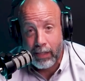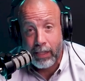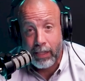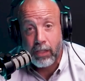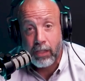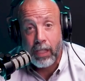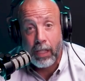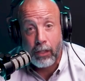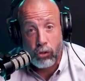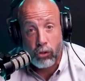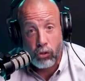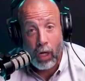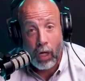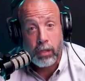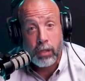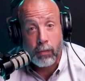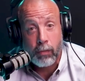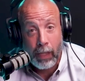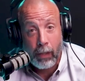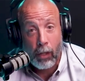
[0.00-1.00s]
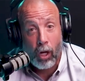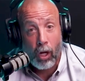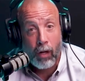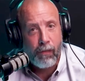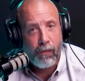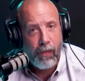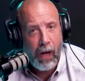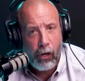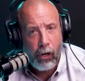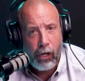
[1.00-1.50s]
a decision that you trust me
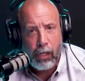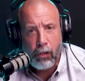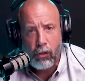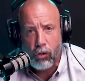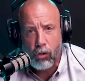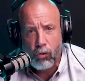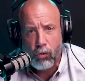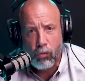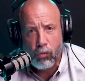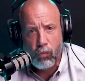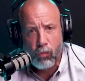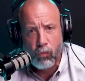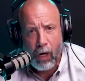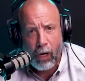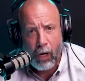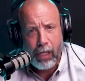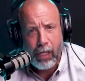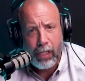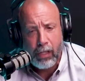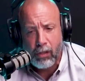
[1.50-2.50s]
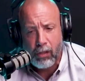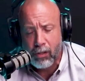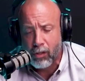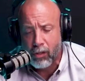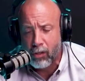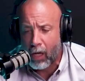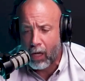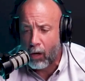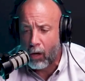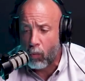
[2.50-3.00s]
on a very, very
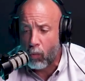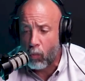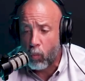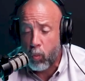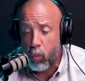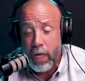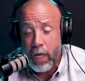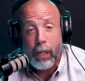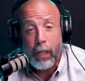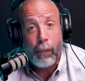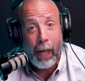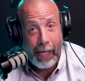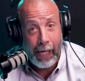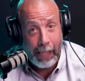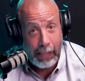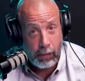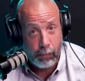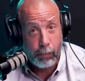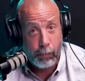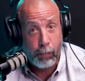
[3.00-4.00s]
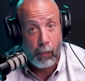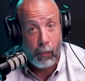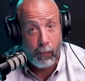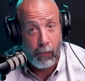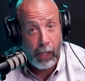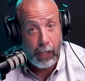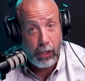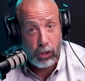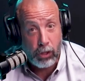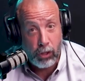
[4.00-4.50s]
weak base,
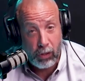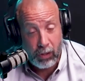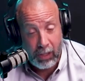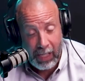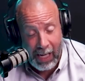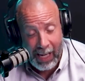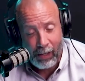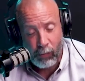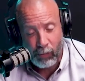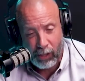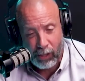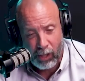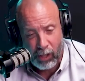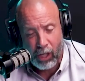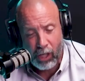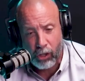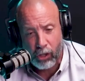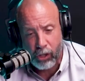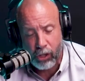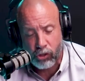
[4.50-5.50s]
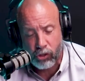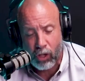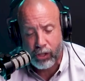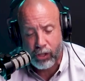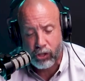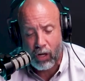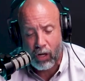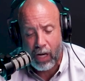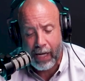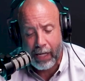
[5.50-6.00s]
a very tight. We call it the
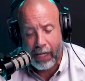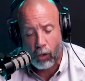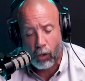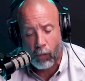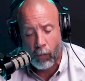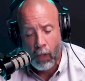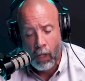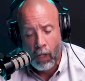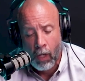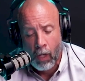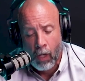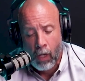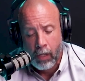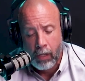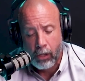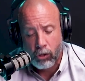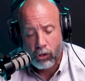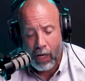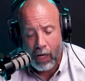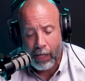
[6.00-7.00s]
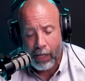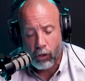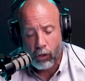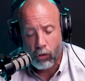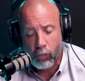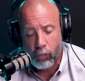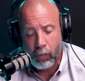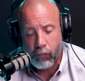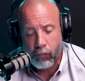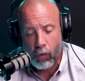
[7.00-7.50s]
trust triangle. The
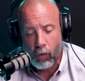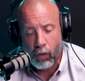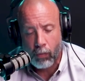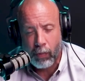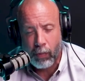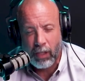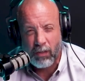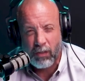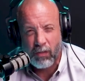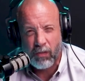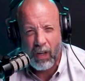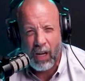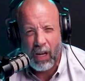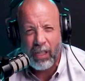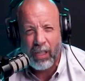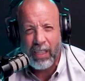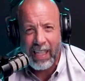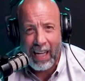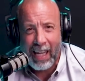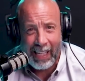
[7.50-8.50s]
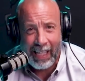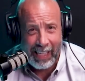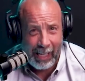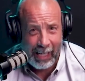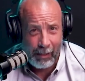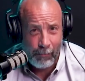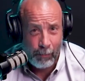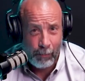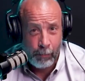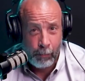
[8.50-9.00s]
triangle will be formed, but it's very
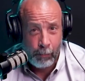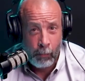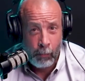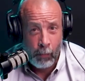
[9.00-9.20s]
delicate.